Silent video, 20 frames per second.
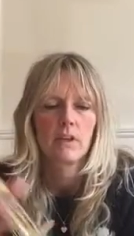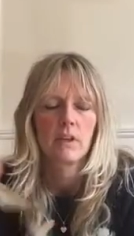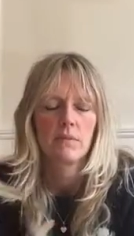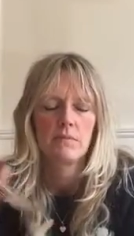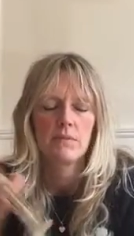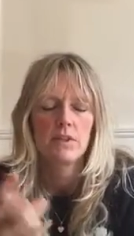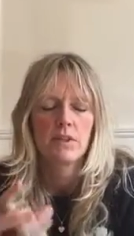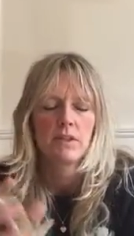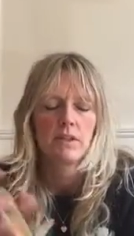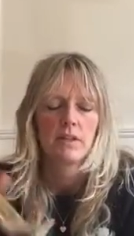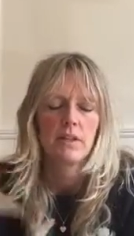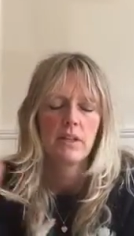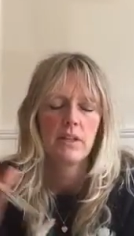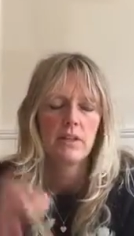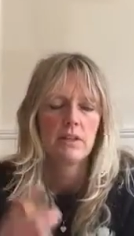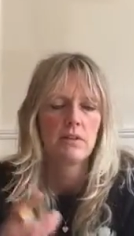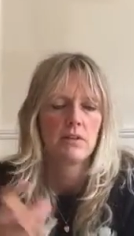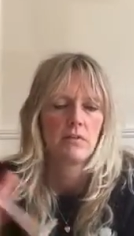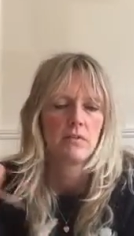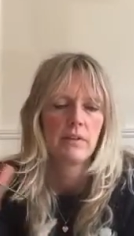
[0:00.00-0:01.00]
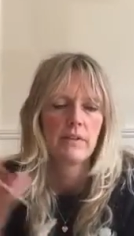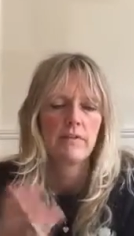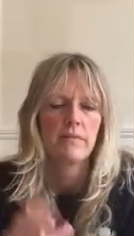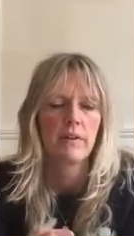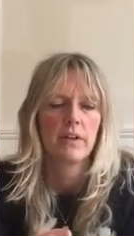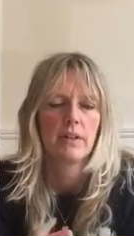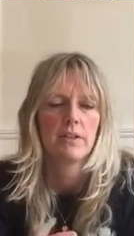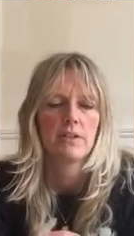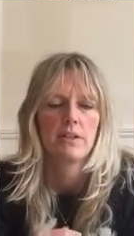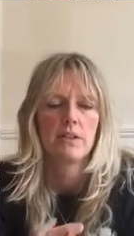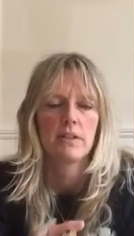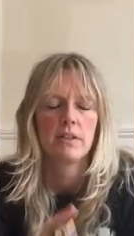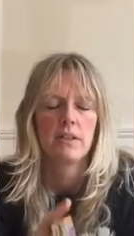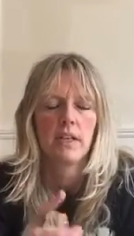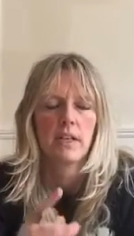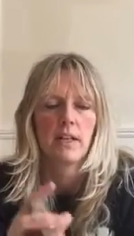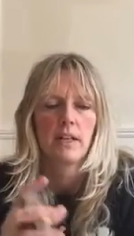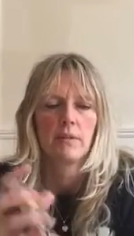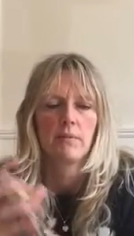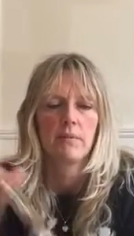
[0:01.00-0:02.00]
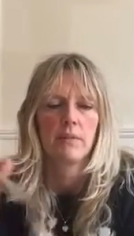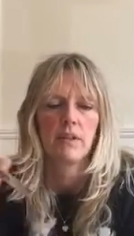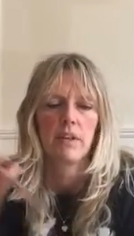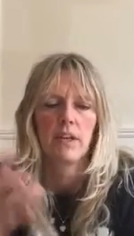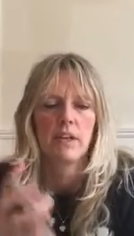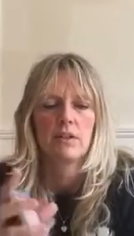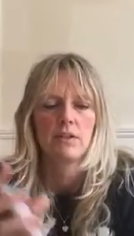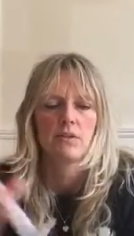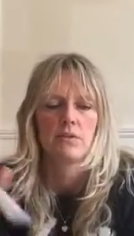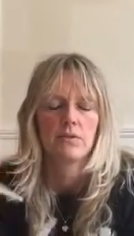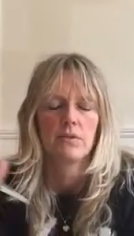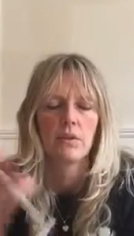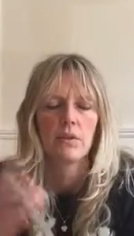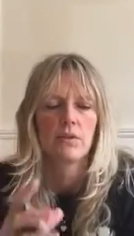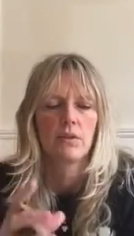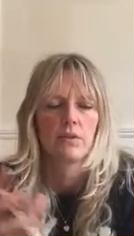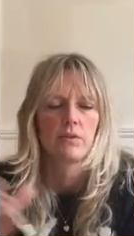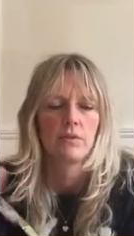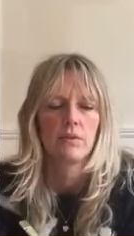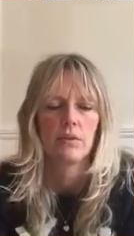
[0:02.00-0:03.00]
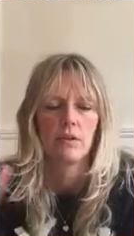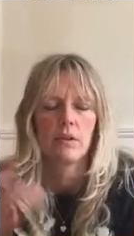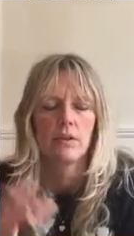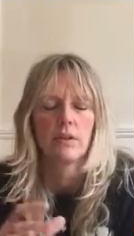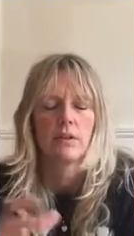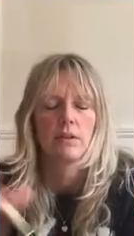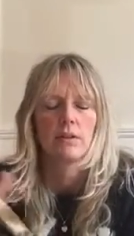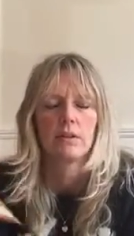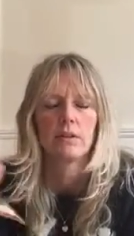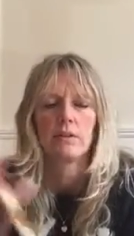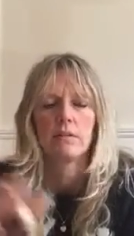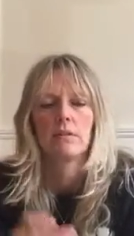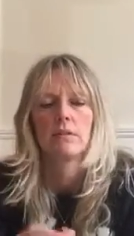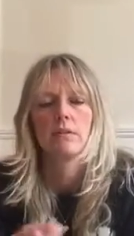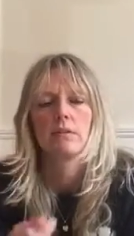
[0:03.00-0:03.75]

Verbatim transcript: I'm just doing a Doreen Virtue's Healing with the Angels Oracle card.